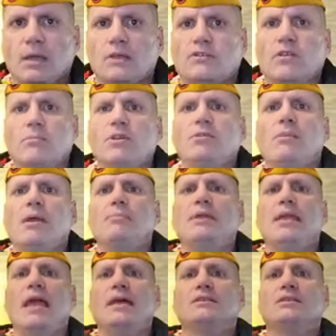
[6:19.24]
Some of you may
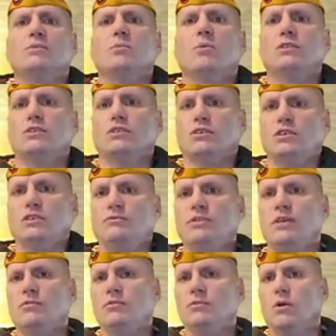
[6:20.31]
be asking, what's a Chief
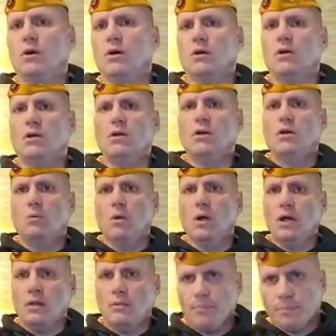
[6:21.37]
Devil Dog?
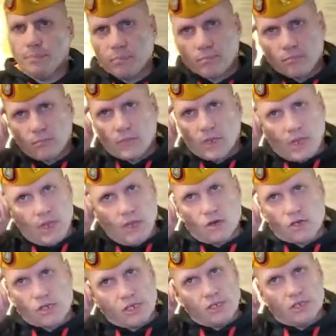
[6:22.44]
Well, he
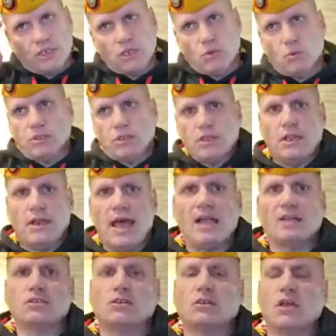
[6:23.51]
or she is equal to the
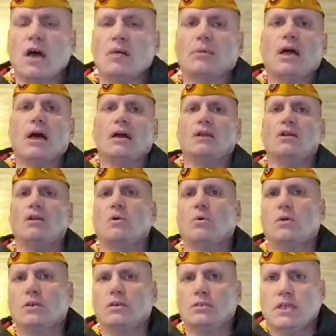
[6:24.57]
National Commandant in an
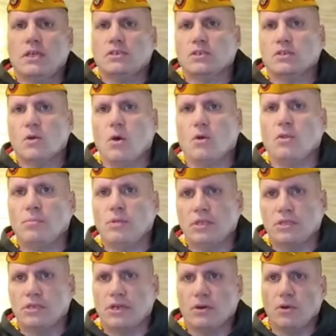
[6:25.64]
organization called the
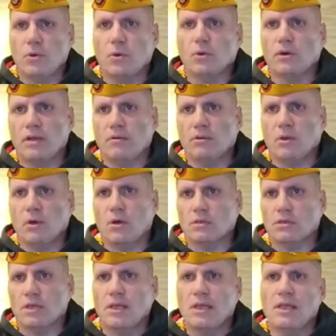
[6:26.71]
Military Order of Devil
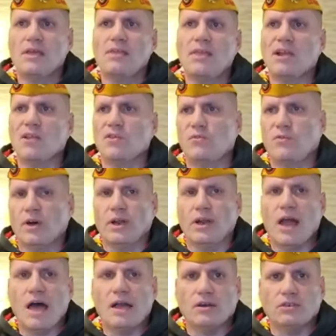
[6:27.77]
Dogs. They're the Fun
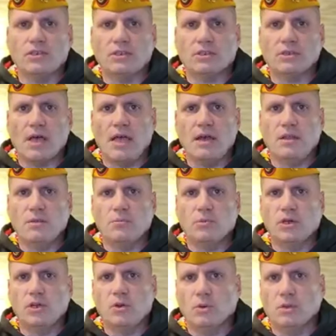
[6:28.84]
and Honor Society of the
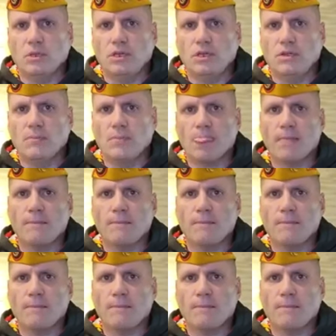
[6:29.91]
Marine Corps League.